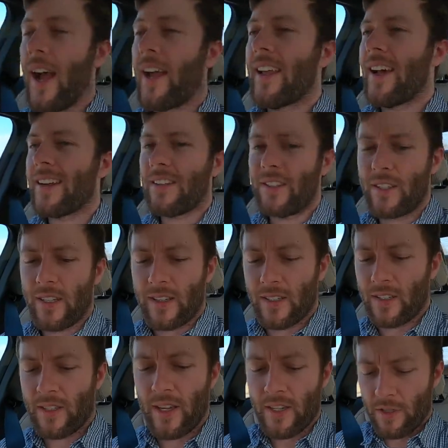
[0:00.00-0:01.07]
I gotta look at the
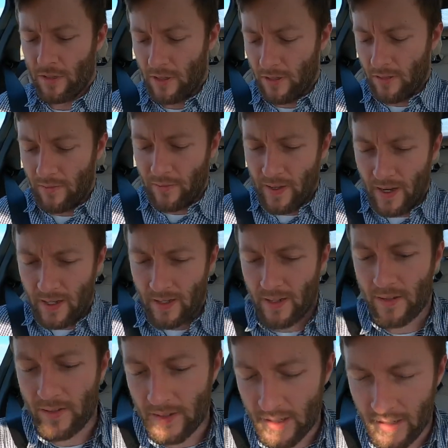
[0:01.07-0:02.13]
schedule. In fact,
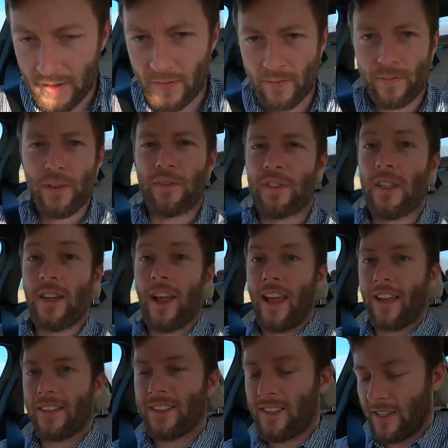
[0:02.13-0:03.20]
I got 15
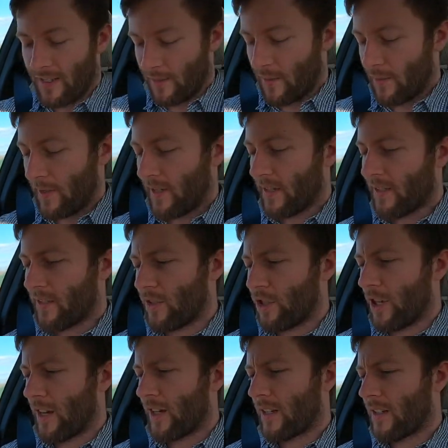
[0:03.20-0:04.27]
hands here. Maybe I can
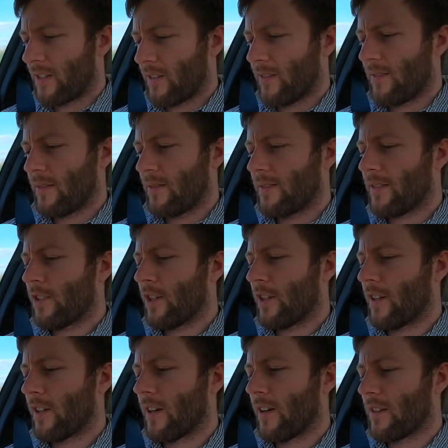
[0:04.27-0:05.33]
check, check
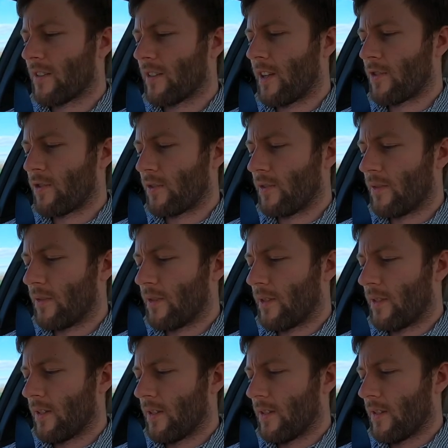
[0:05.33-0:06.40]
our car schedule.
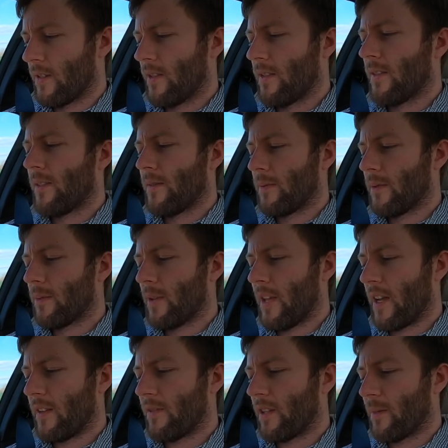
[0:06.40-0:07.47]
What do we
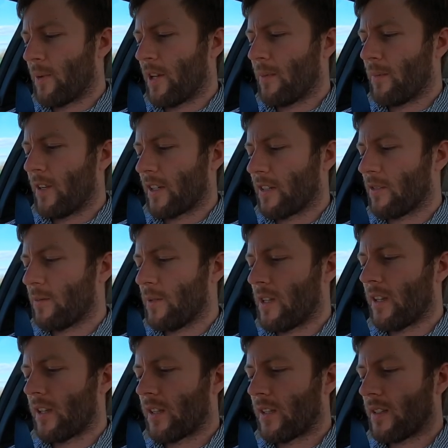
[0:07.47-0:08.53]
have coming up next
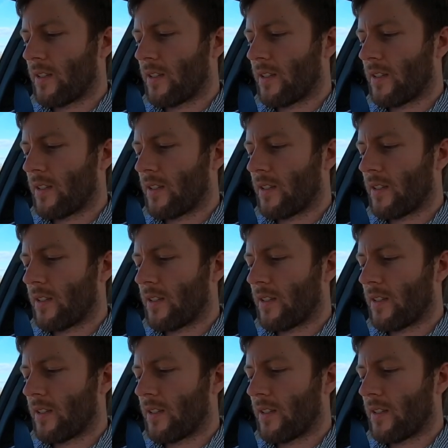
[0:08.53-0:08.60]
week?